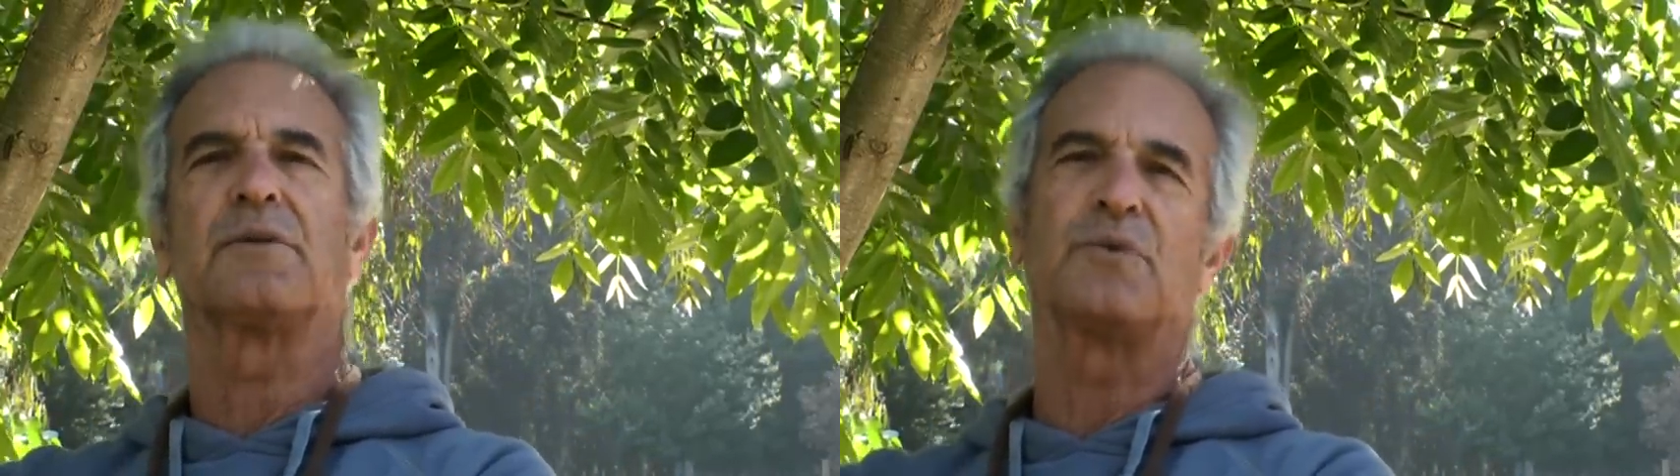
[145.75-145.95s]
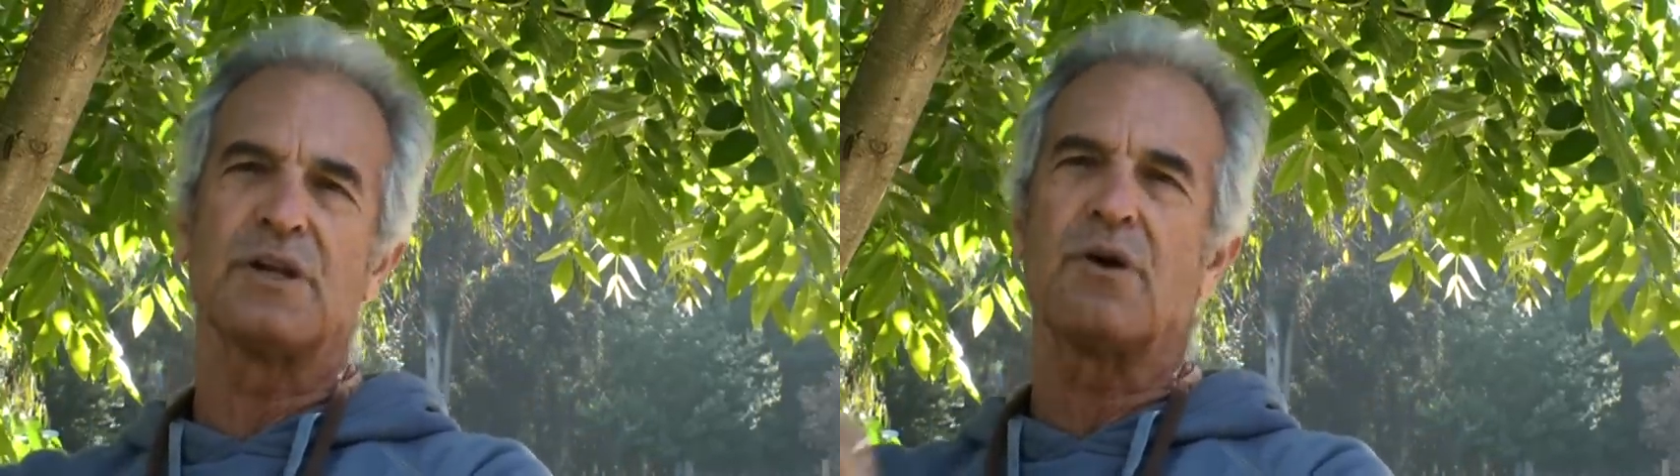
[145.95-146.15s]

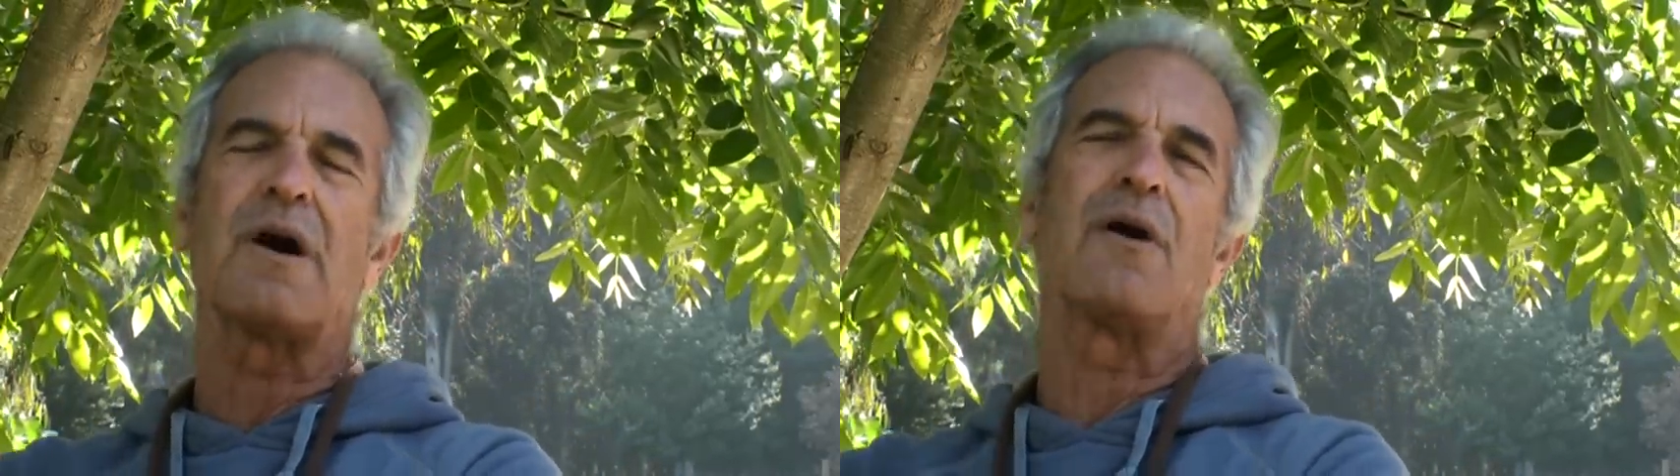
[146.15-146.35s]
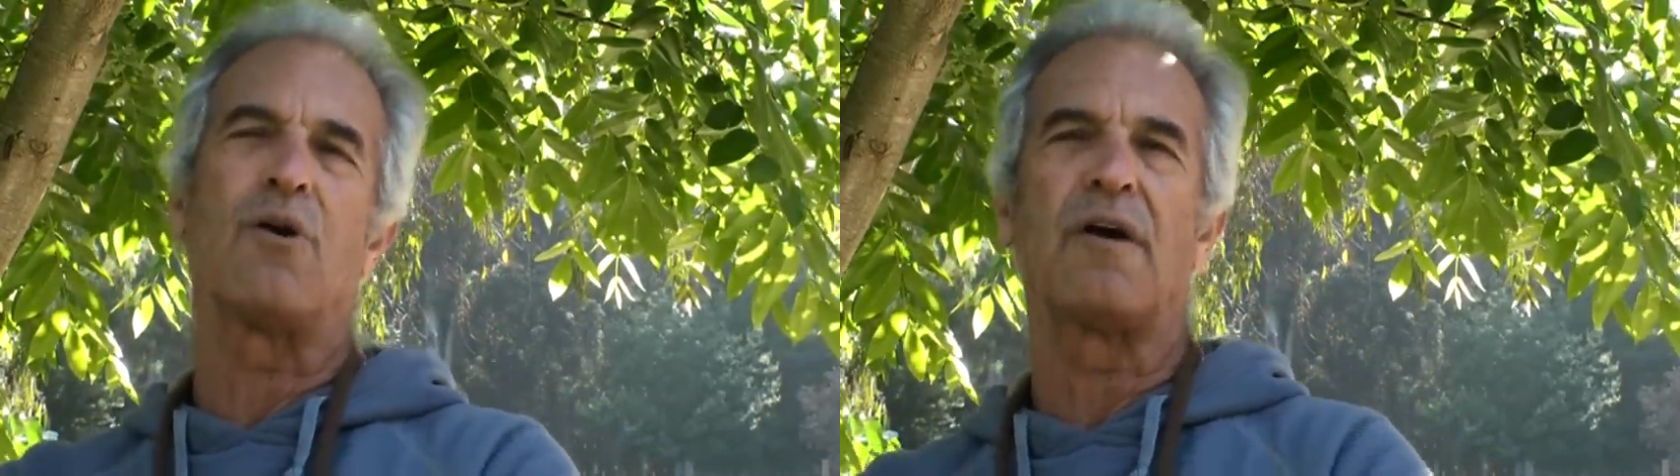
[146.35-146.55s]
and we know
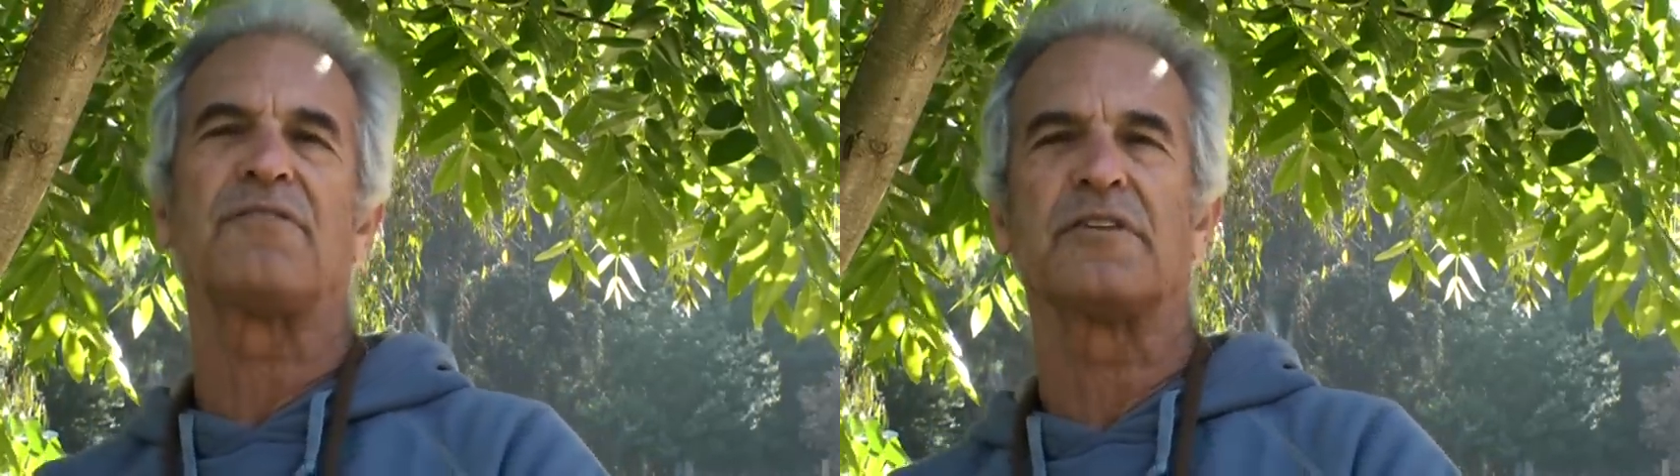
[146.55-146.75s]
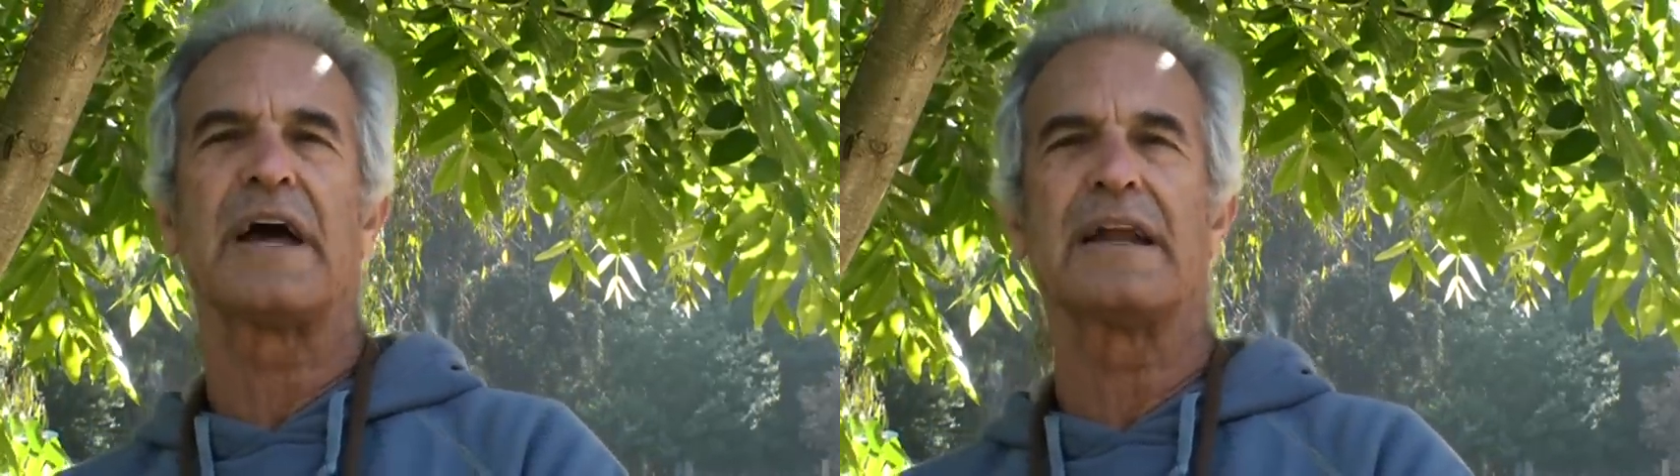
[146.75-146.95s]
how
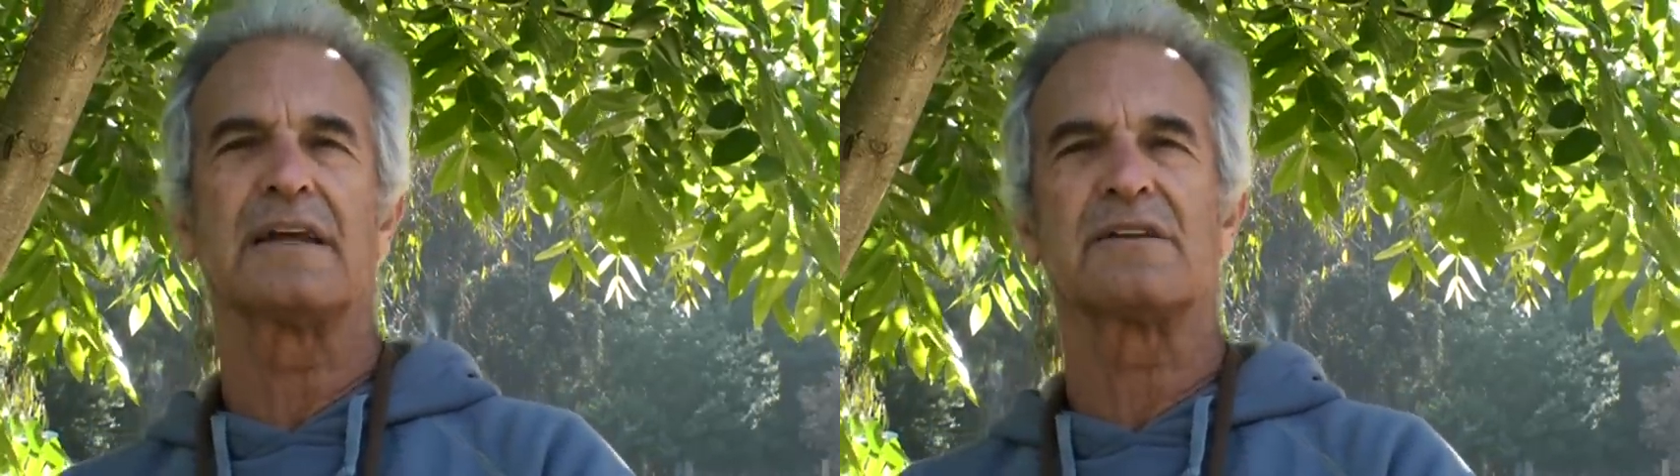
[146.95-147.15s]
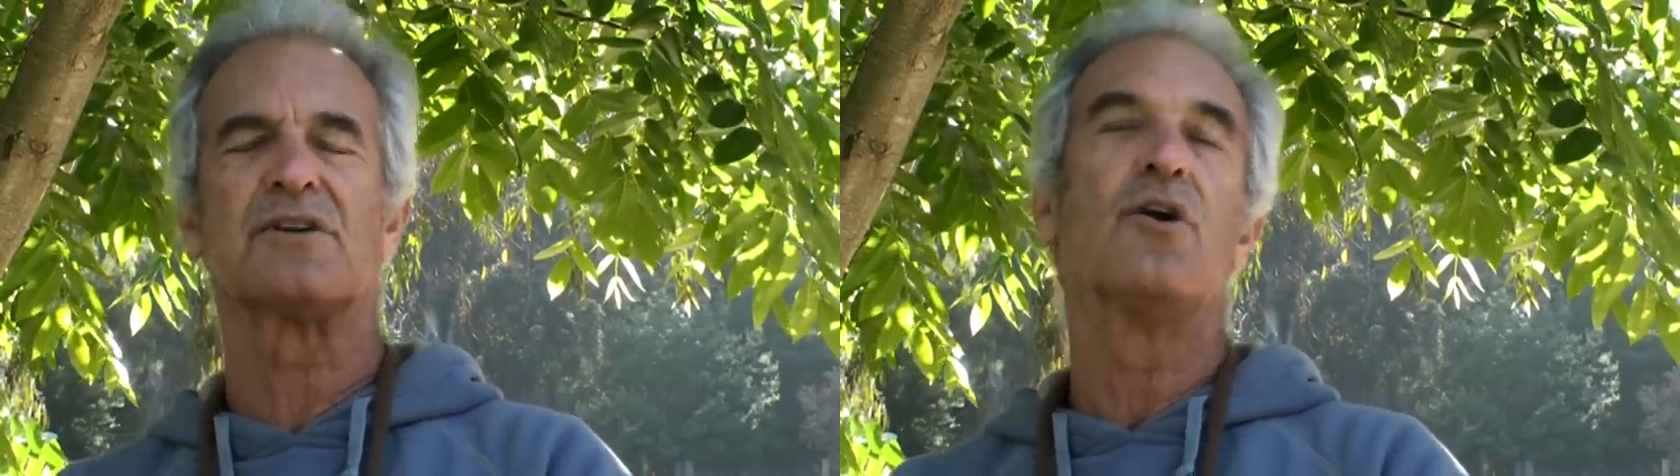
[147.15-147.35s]
awful that
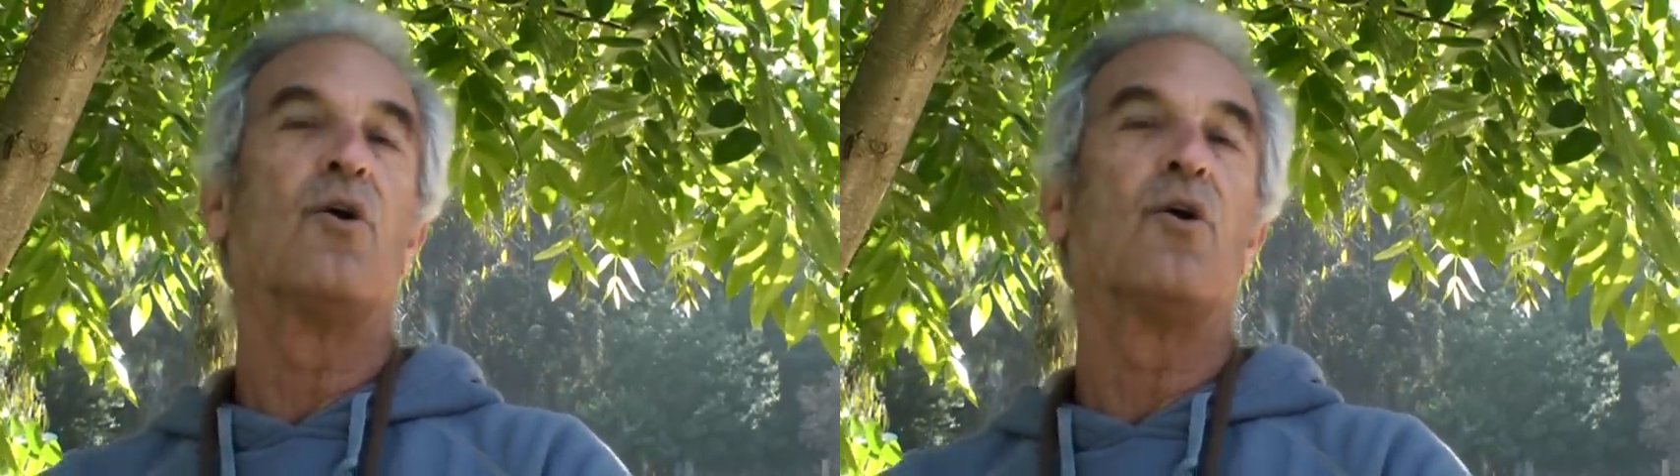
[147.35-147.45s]
is,